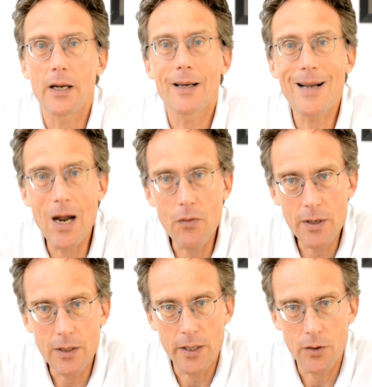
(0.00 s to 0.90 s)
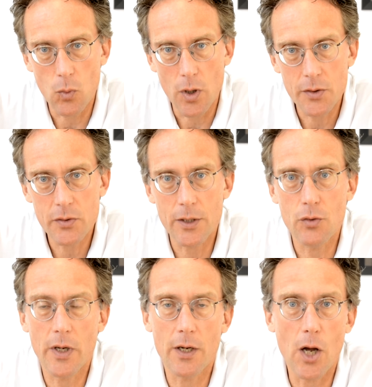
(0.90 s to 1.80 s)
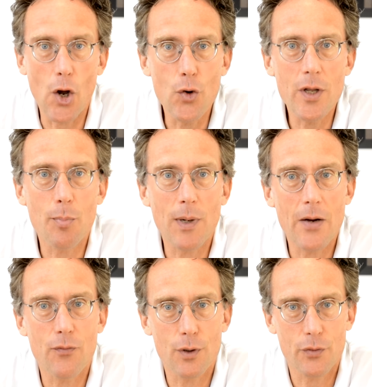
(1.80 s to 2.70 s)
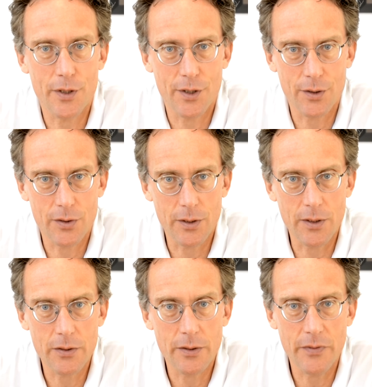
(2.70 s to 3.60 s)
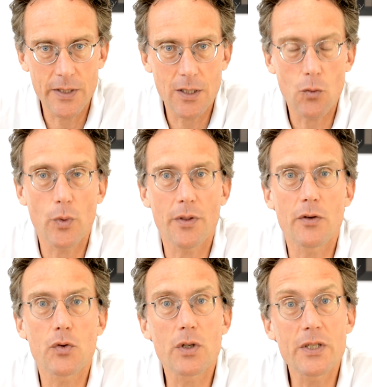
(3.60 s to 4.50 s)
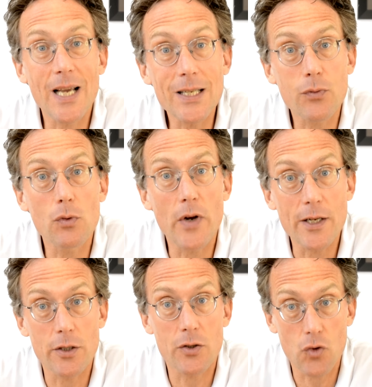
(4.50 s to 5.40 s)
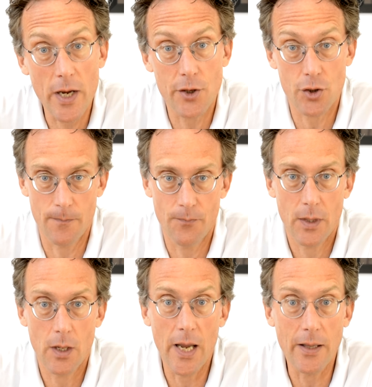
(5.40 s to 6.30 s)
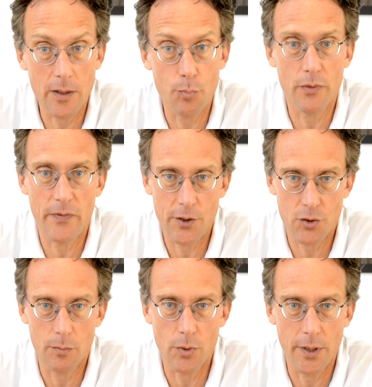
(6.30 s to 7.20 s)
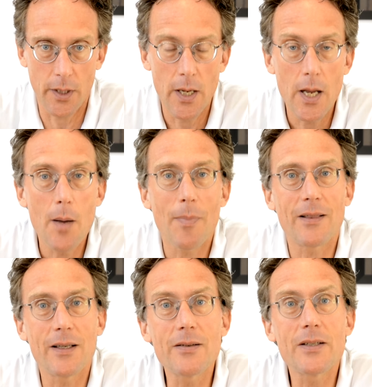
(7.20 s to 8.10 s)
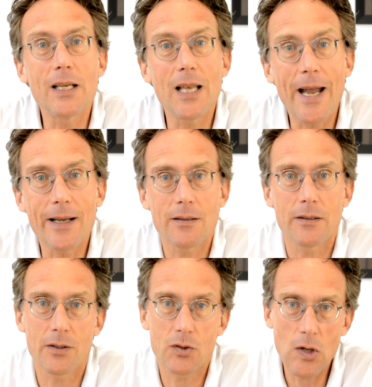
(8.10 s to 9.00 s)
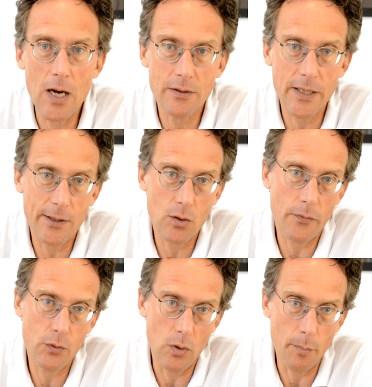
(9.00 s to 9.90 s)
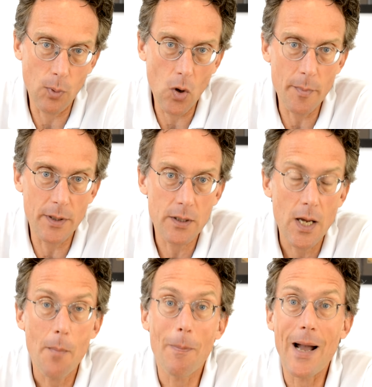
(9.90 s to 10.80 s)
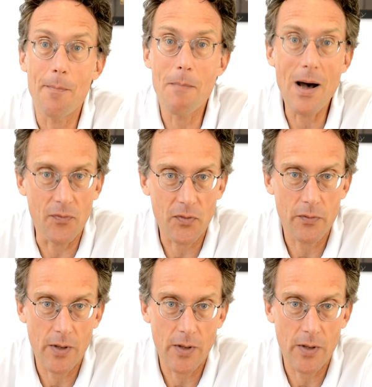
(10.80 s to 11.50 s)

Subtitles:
Currently, it was that you can only apply for a critical skills visa with a successful registration at the professional body. But this delayed the start date of your employment by months.